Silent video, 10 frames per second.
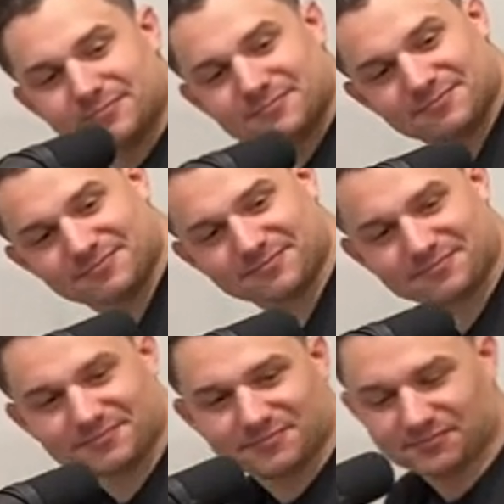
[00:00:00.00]

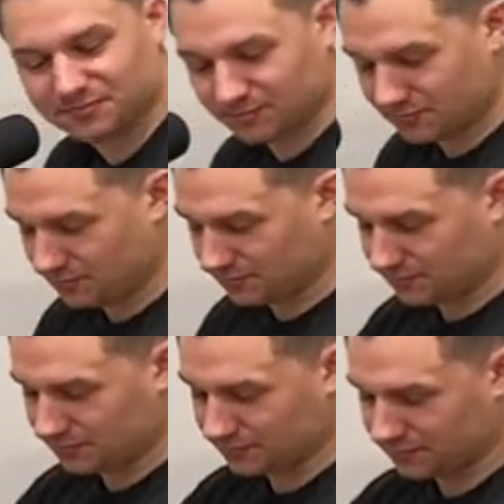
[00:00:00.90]

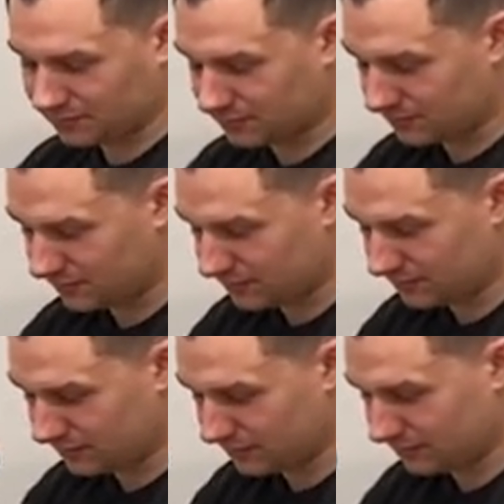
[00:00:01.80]

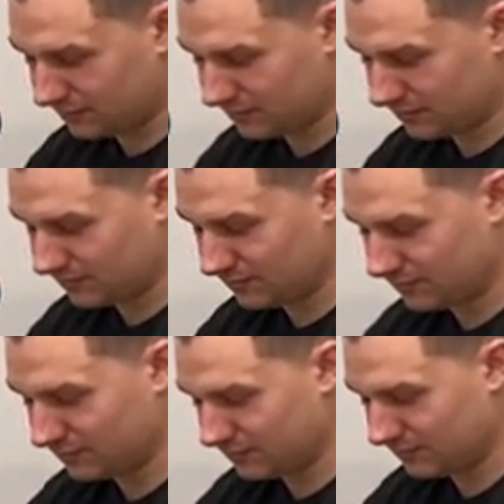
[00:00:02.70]

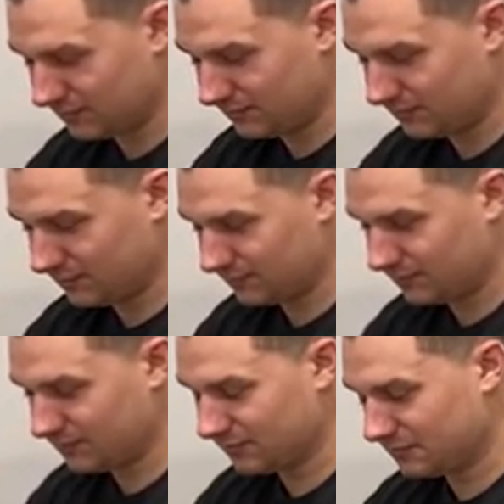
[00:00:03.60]

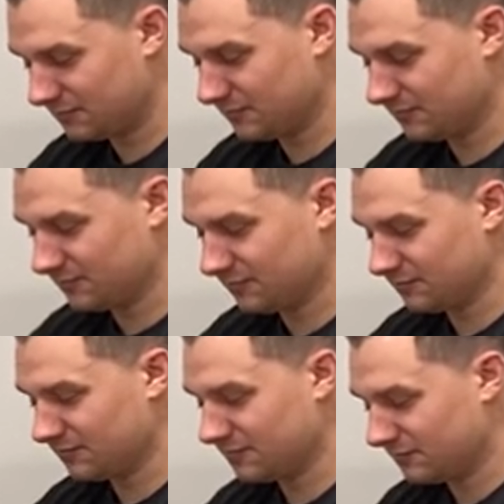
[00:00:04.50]

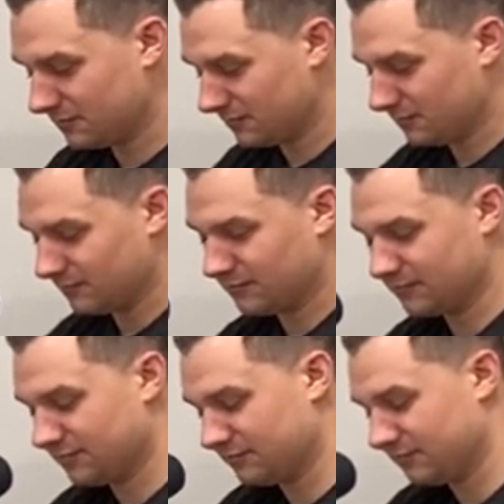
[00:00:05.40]

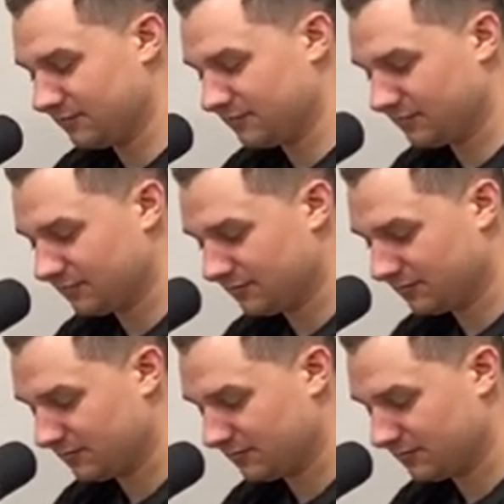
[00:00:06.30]
This person isn't speaking.